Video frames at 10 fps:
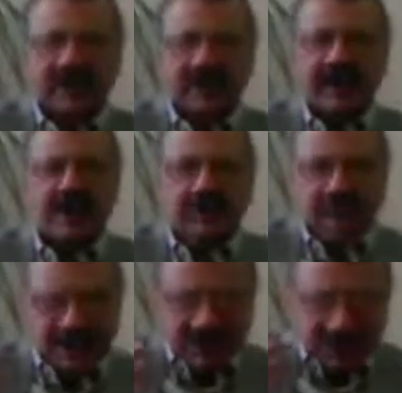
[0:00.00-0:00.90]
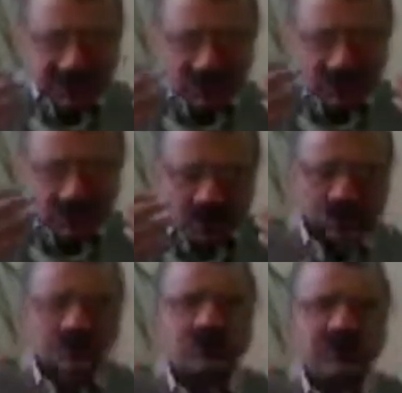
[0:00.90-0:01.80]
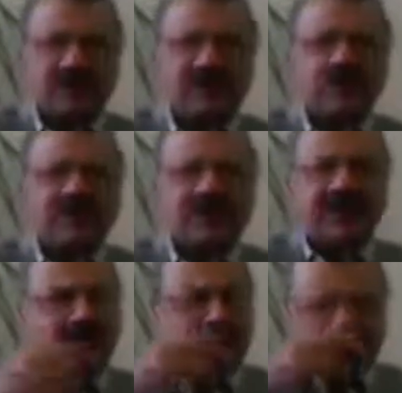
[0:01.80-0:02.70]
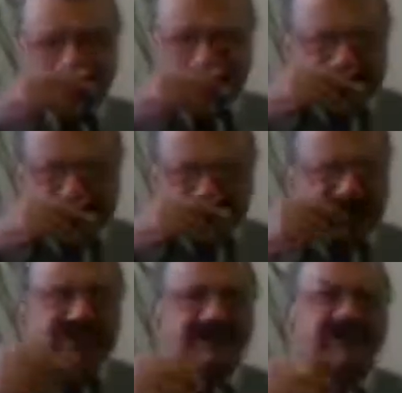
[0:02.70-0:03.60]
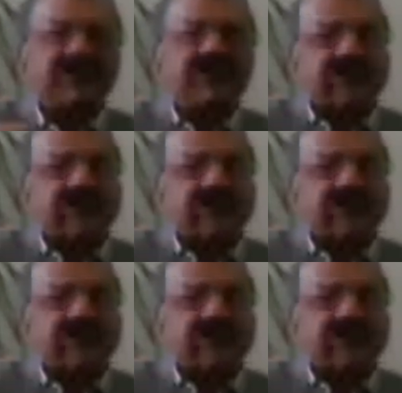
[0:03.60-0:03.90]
And once you do this, once there are few success stories,